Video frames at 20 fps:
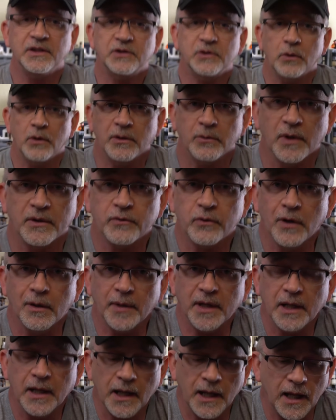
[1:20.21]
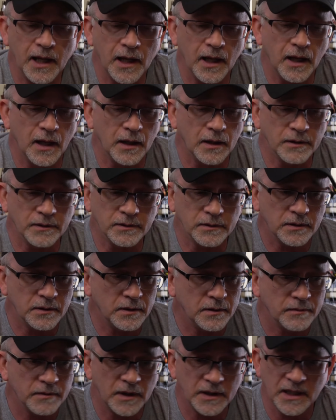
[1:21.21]
scored one for me, and
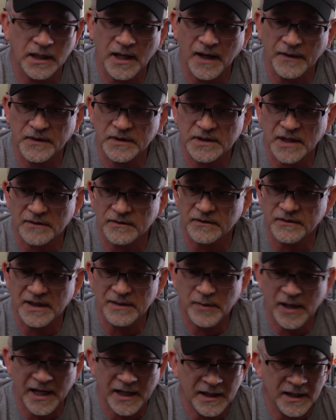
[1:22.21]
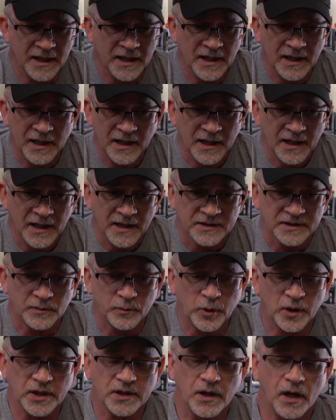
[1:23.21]
he got this off of eBay. It's in
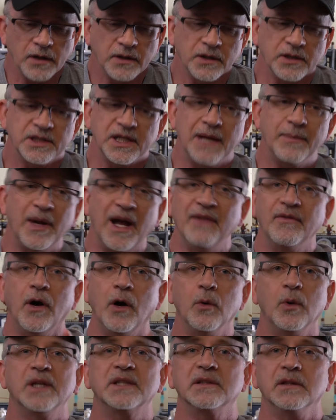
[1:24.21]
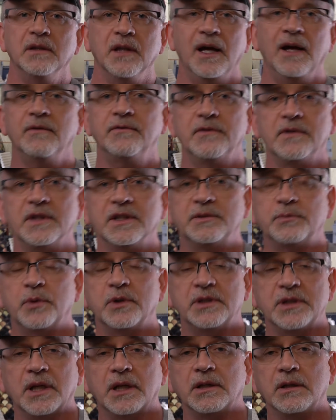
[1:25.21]
pretty darn good shape. I've always loved this
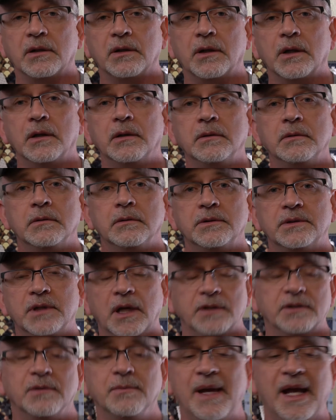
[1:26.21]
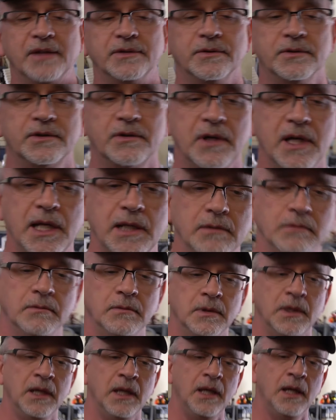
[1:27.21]
particular Dungeon Master screen,
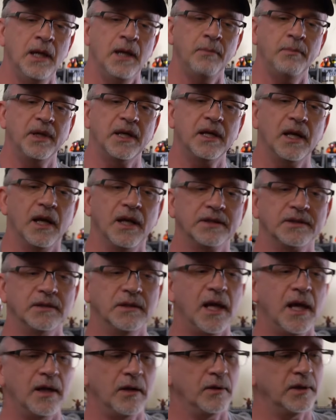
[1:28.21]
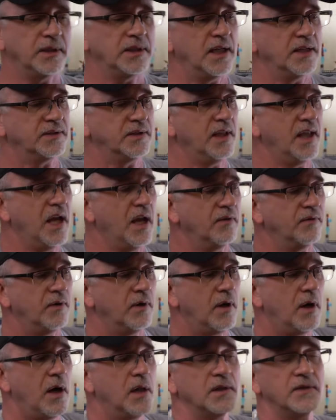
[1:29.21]
because not only does it have
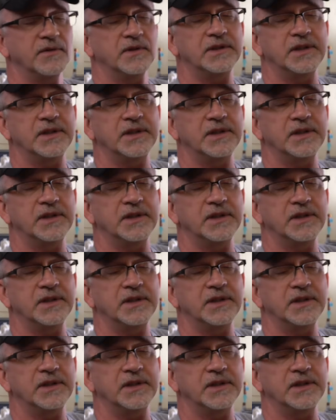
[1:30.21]
all of the